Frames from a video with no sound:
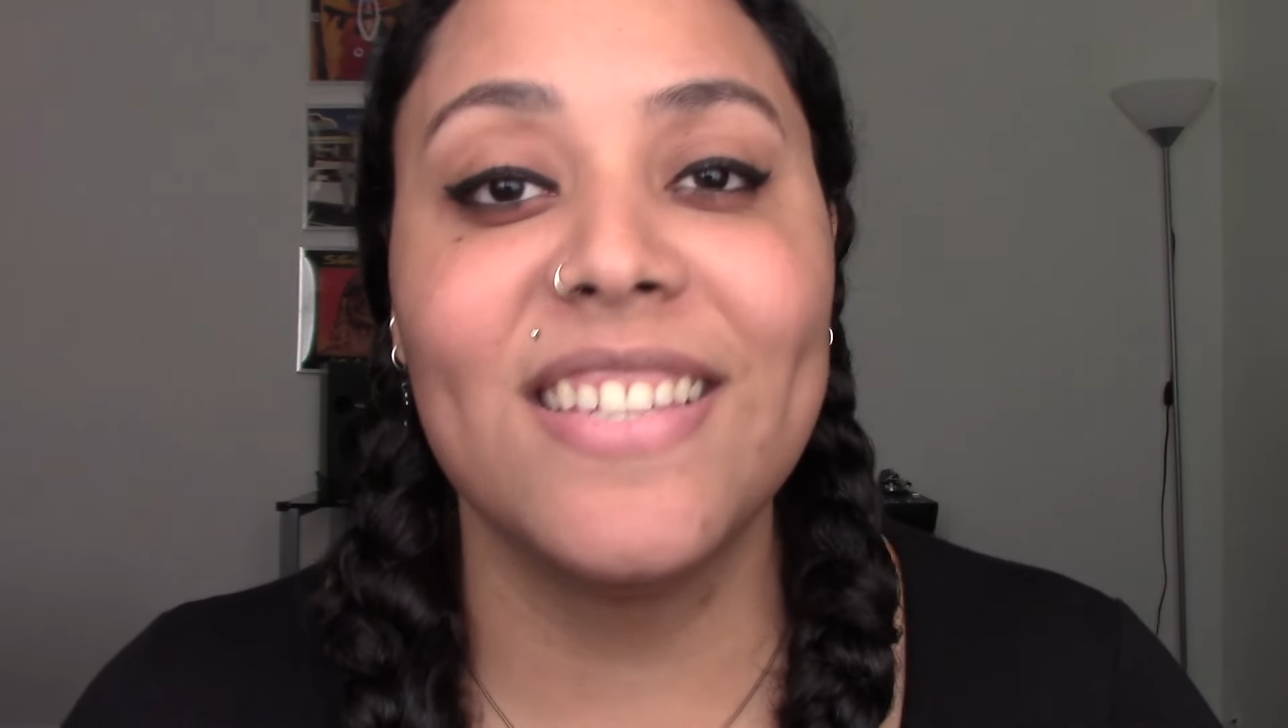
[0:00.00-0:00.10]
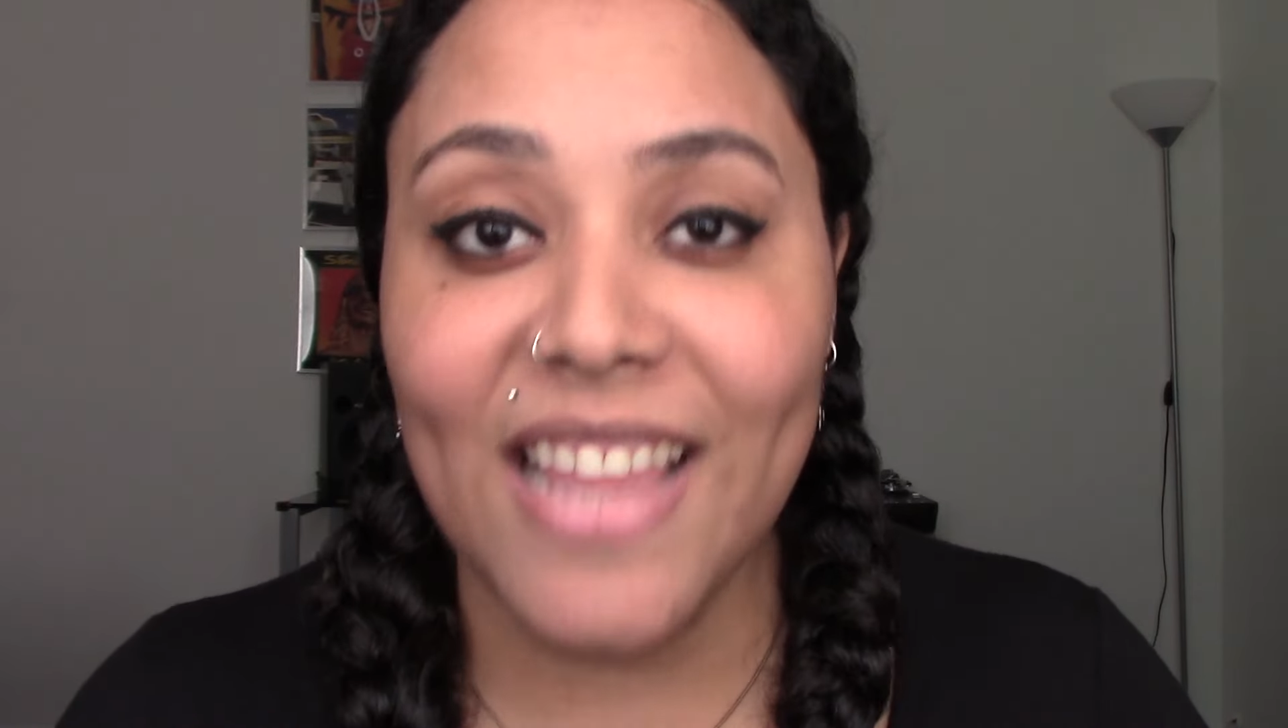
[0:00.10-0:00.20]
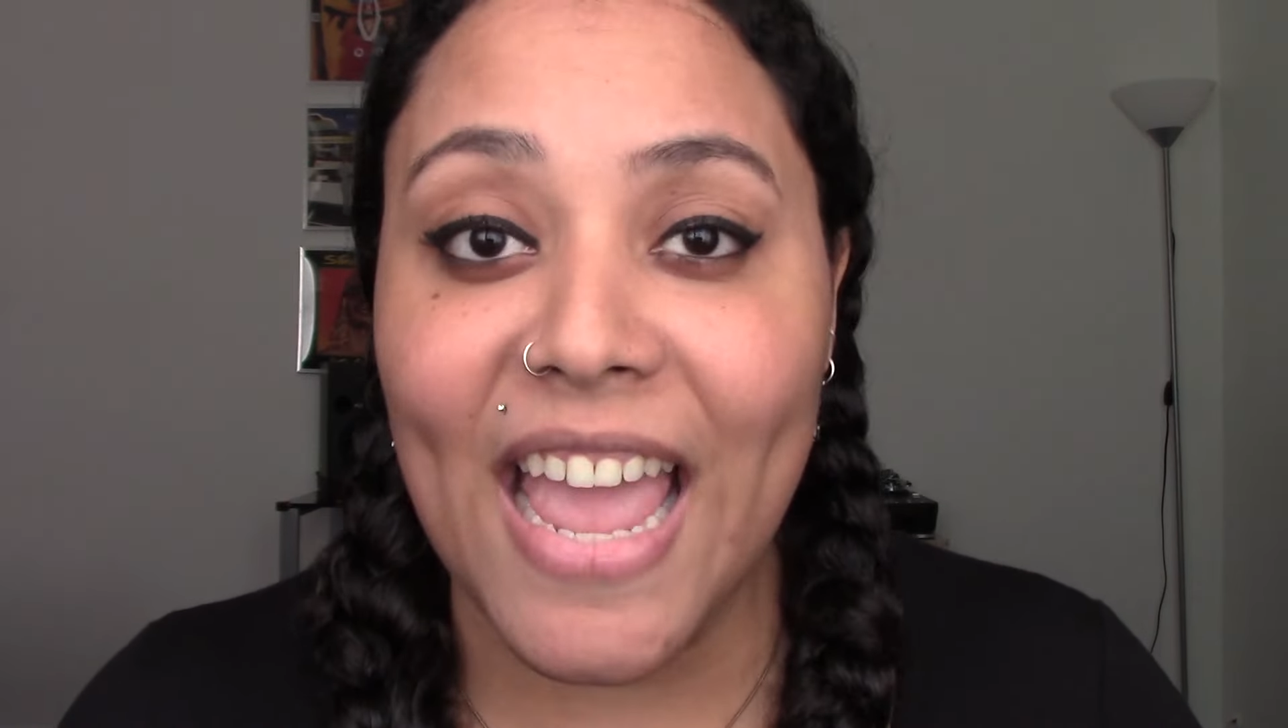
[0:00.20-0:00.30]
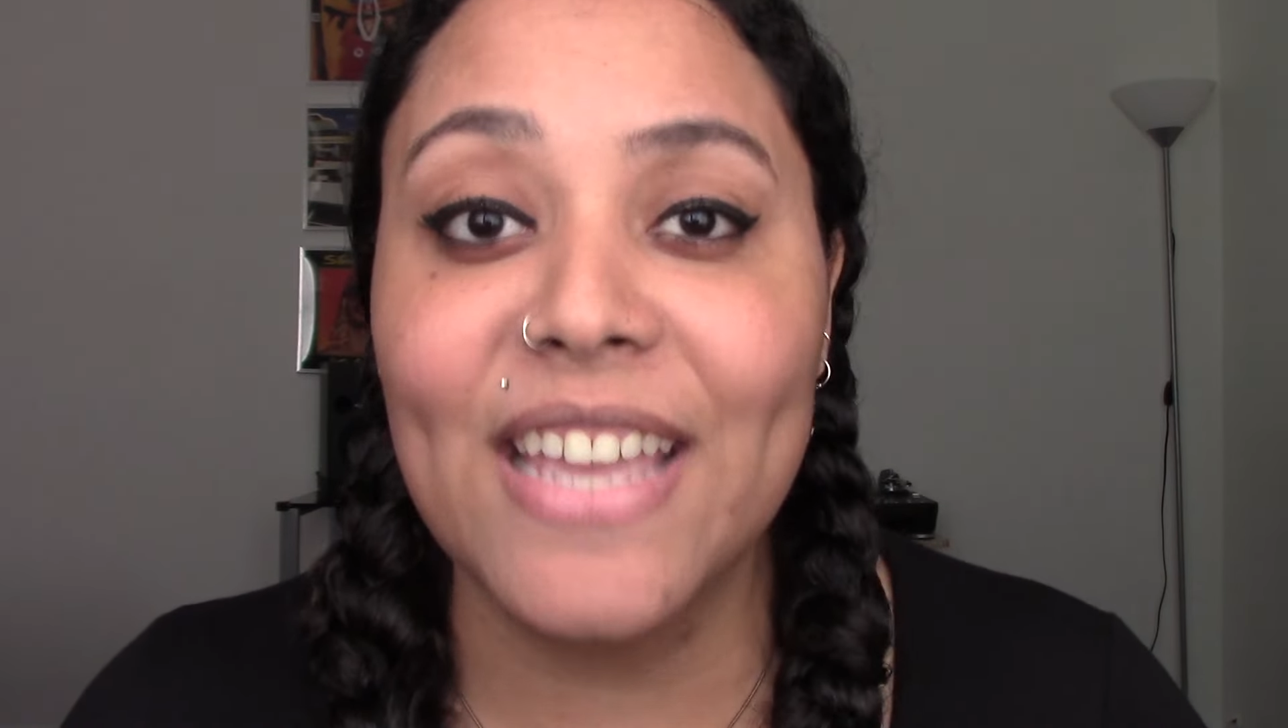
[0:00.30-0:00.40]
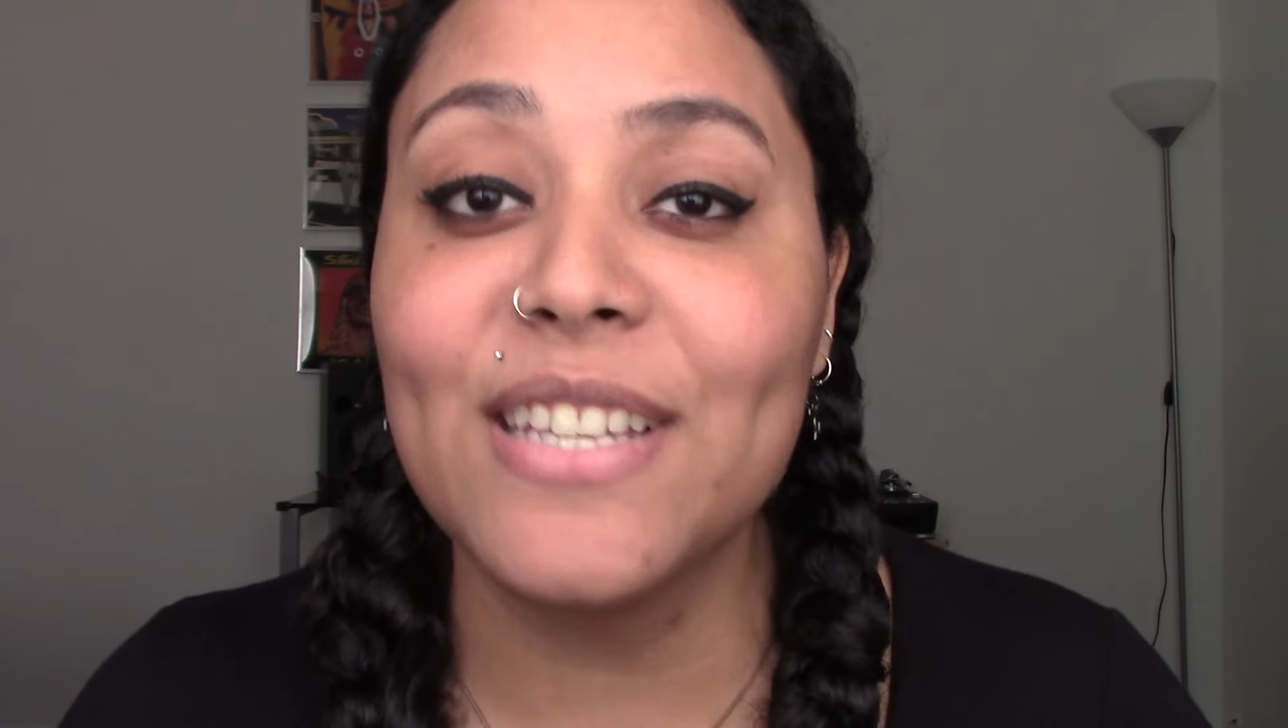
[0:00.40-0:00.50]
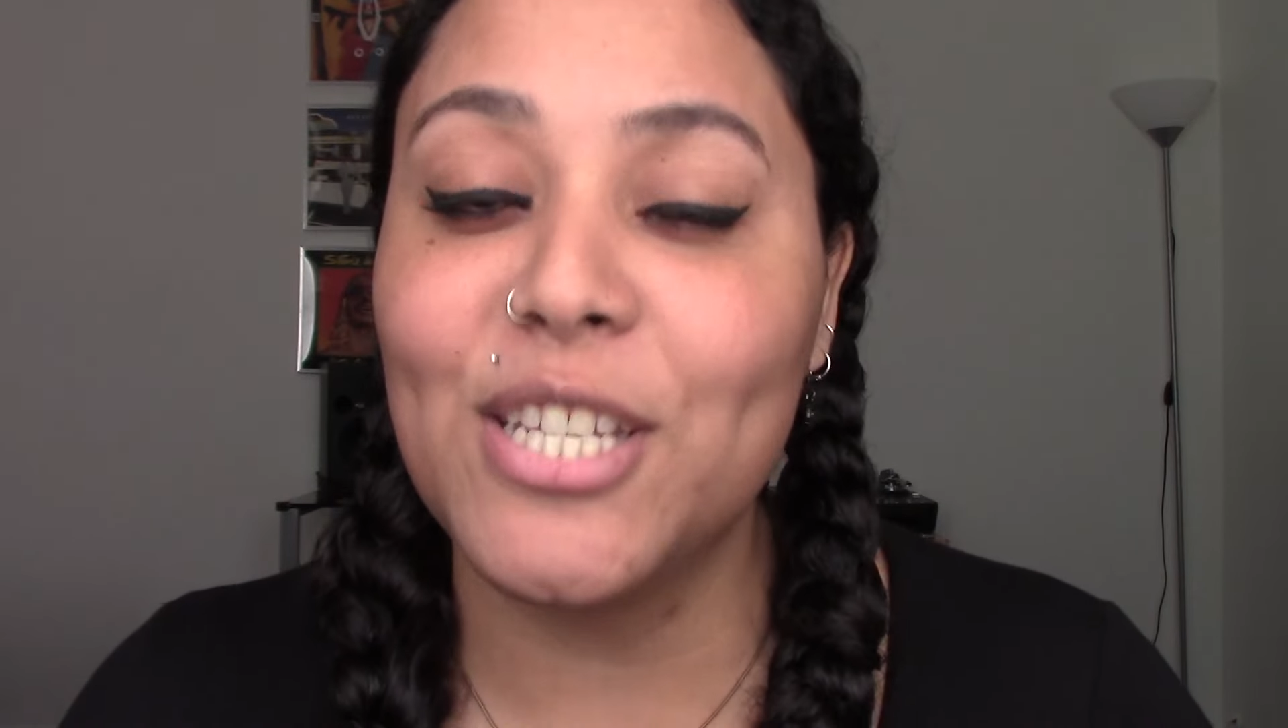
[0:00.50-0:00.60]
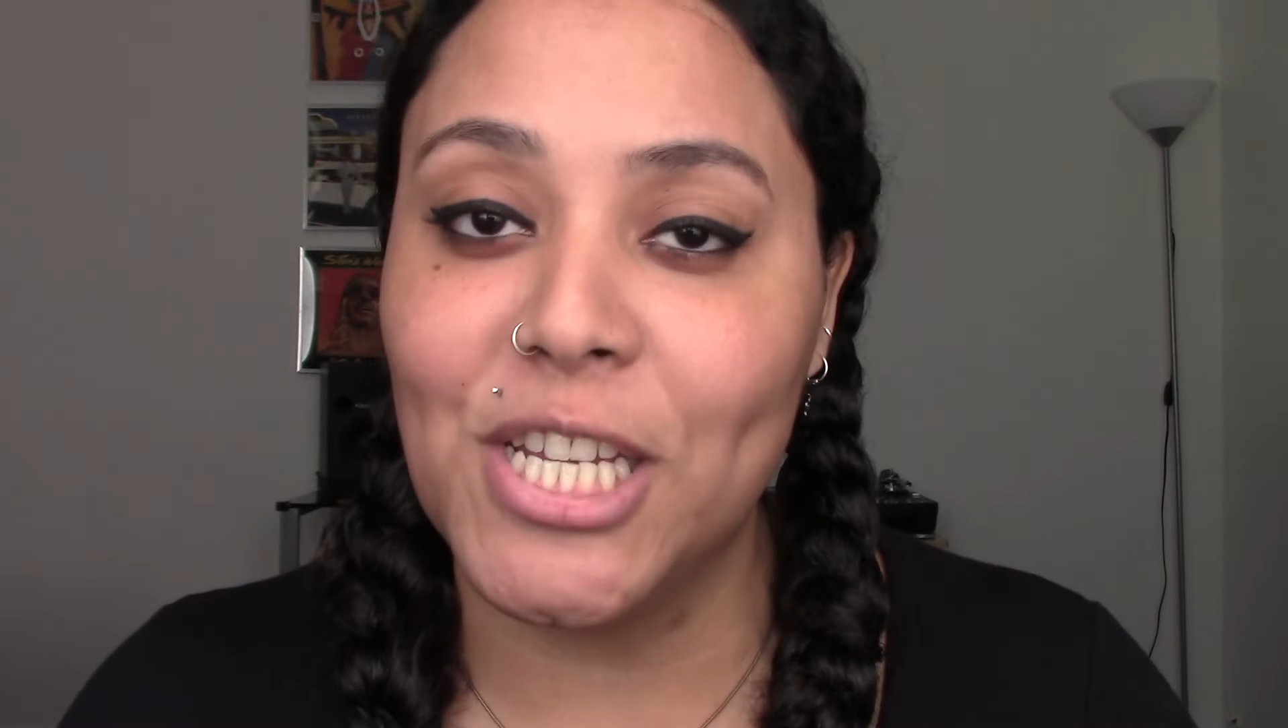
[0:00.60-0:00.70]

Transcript: to like,